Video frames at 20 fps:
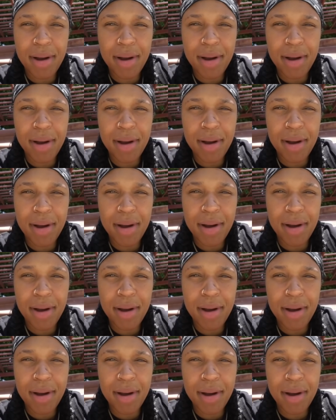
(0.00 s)

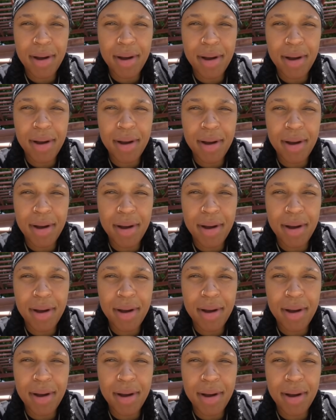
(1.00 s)

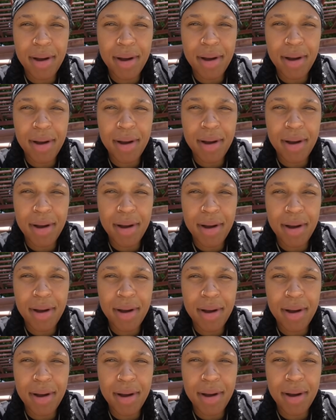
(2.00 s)

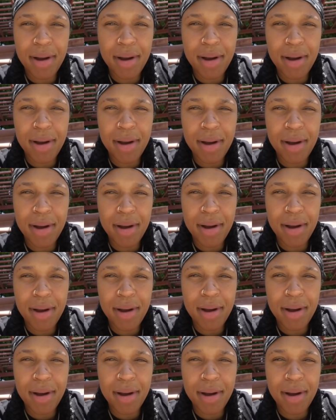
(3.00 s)

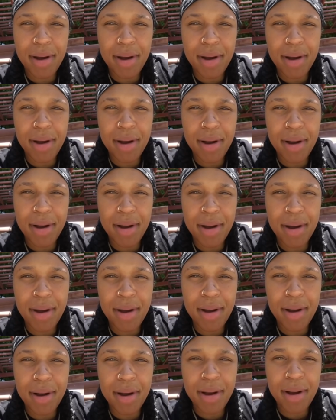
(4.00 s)

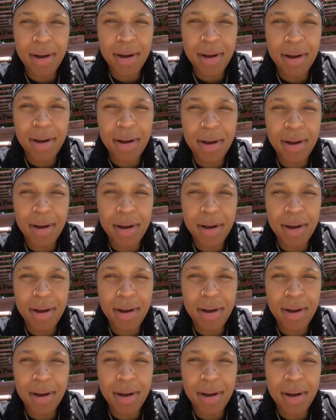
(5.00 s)

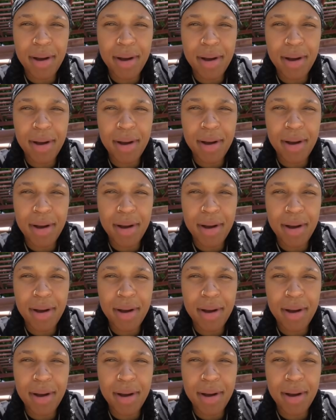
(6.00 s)

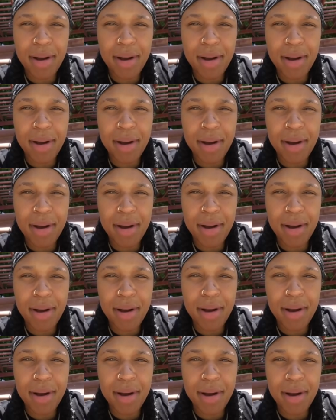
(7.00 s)
(not speaking)